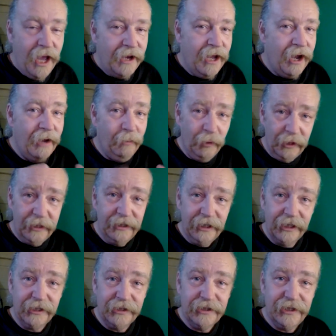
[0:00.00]
Now, I'm willing to
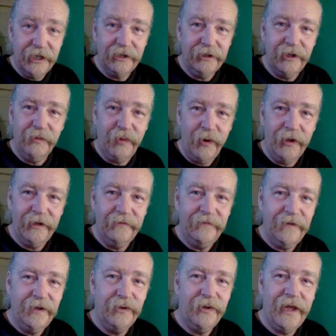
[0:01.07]
consider your point of
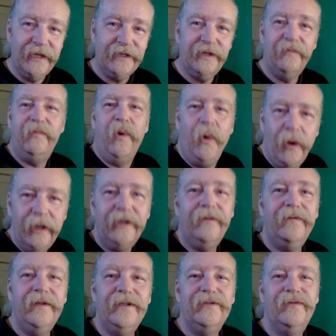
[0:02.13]
view. That's the point
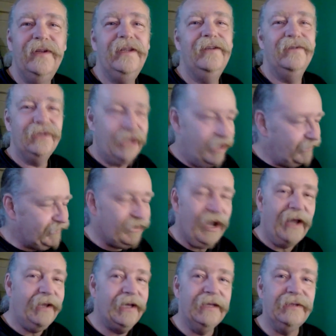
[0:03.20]
of these videos. I'll
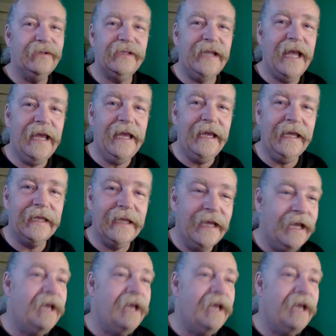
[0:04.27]
try to understand.